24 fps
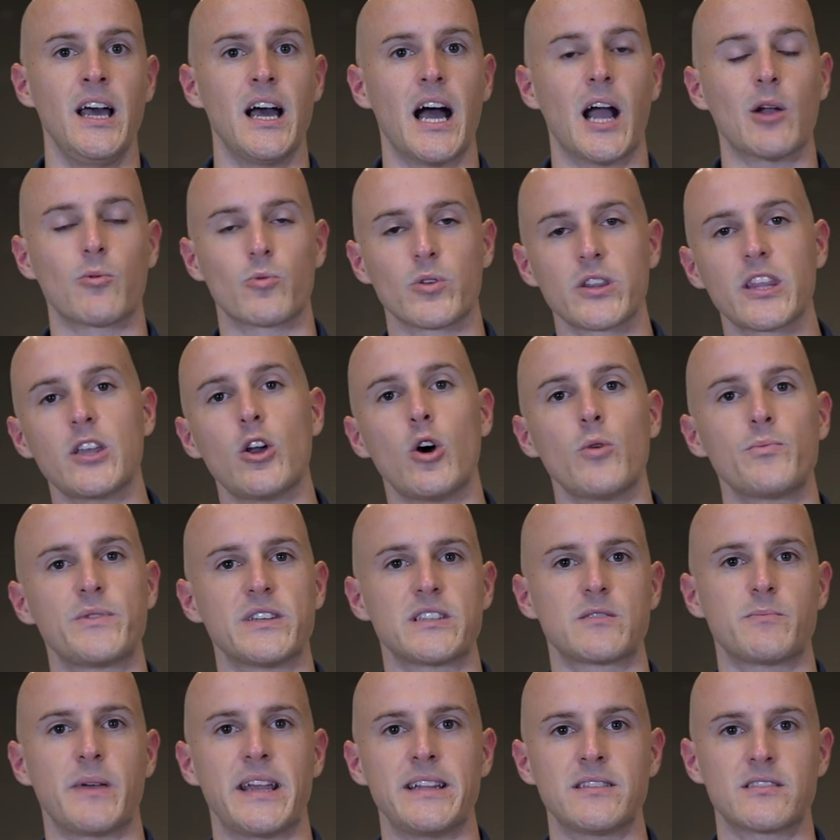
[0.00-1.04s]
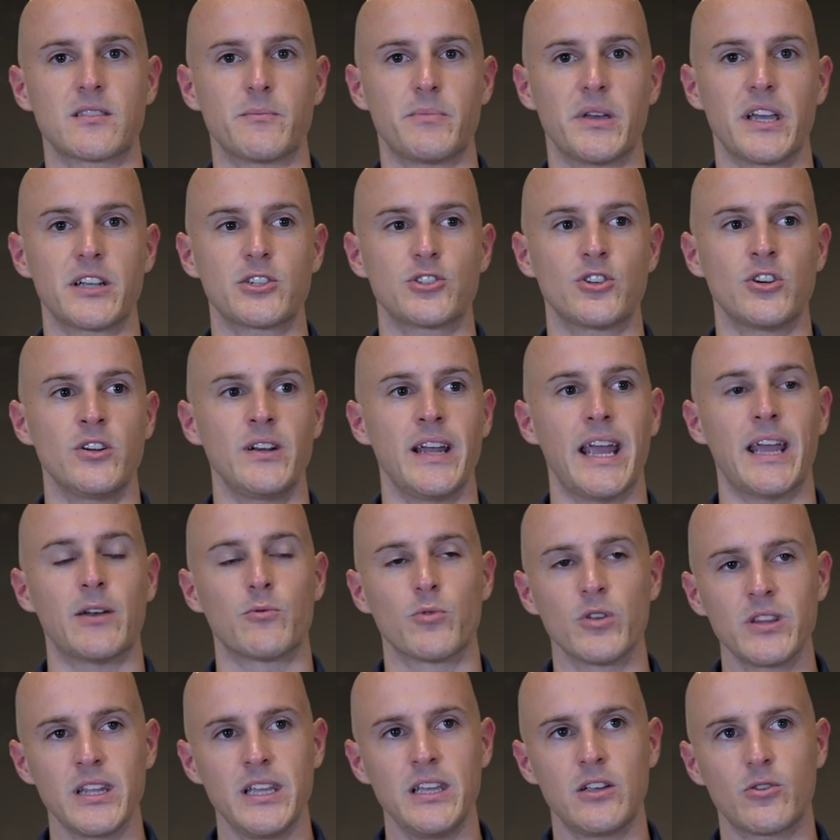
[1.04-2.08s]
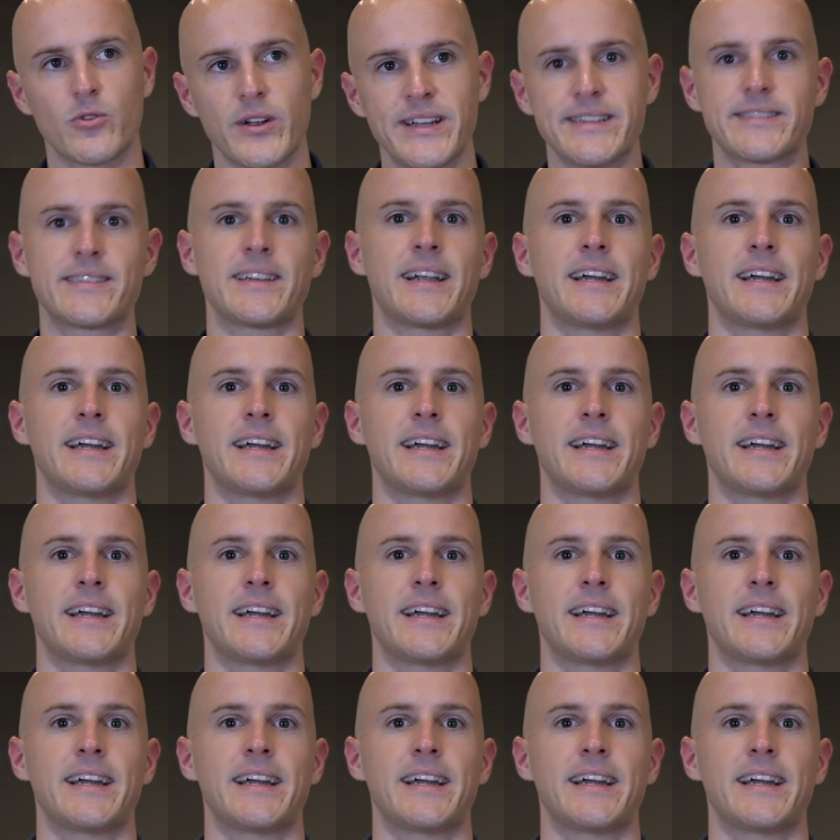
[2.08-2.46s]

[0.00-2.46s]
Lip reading: I really hope this paints the picture and really creates